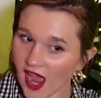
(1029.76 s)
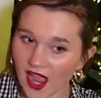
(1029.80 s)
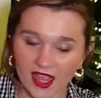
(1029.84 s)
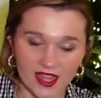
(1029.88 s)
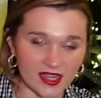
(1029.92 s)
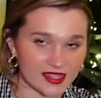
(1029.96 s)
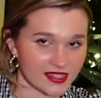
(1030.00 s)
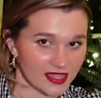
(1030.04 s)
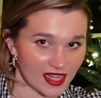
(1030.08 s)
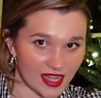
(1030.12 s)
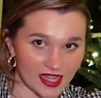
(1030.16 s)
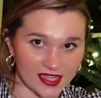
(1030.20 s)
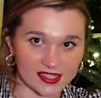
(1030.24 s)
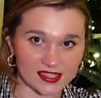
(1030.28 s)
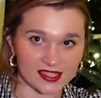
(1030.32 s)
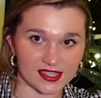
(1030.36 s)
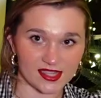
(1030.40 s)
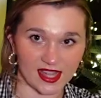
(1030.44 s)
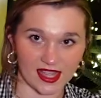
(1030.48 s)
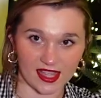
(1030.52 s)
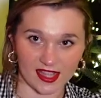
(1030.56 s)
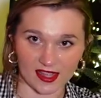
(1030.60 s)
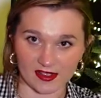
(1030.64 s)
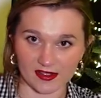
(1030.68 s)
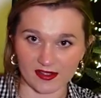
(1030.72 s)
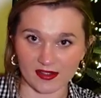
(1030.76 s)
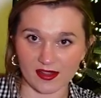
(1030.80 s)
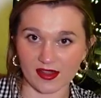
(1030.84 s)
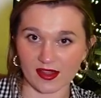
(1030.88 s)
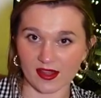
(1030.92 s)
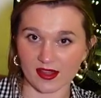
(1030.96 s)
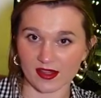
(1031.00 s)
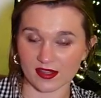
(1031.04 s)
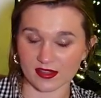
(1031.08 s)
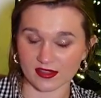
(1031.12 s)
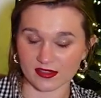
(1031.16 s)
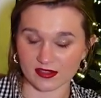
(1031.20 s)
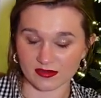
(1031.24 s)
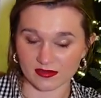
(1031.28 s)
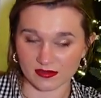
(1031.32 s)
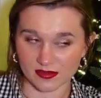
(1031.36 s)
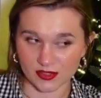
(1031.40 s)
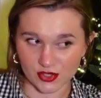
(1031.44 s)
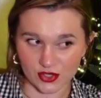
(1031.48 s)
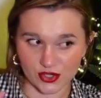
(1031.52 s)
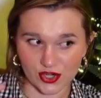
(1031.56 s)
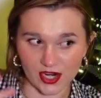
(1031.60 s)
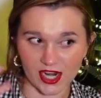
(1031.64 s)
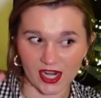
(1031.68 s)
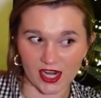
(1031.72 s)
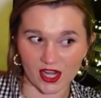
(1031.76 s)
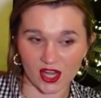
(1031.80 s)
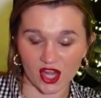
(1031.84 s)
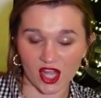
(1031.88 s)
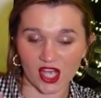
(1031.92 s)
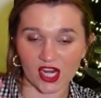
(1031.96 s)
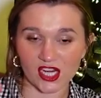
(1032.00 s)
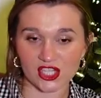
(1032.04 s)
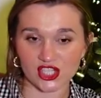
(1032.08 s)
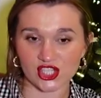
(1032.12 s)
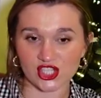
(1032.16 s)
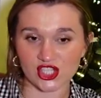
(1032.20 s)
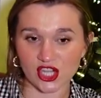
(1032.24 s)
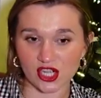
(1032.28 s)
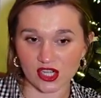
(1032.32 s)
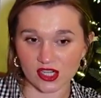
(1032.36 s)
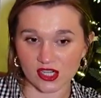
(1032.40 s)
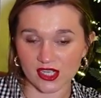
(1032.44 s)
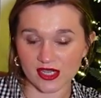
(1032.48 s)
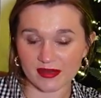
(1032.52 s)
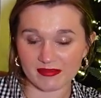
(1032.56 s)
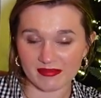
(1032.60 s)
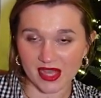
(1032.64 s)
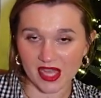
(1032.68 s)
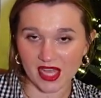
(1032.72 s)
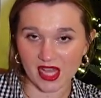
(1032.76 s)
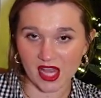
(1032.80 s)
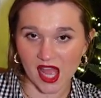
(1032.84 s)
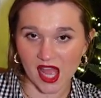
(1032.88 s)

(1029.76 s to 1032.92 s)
I tend to like create a lot of junk in my